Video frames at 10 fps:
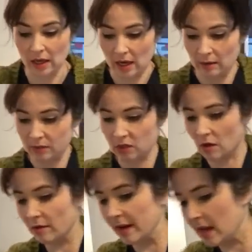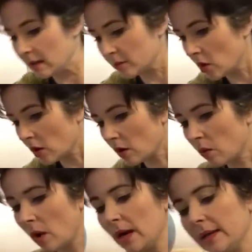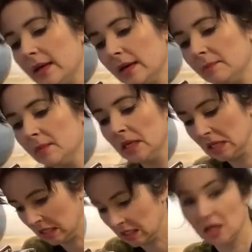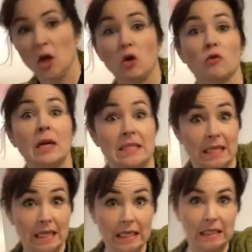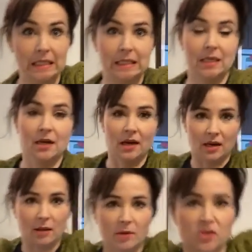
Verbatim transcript: I'm sorry, I'm not quite um, ready. Let me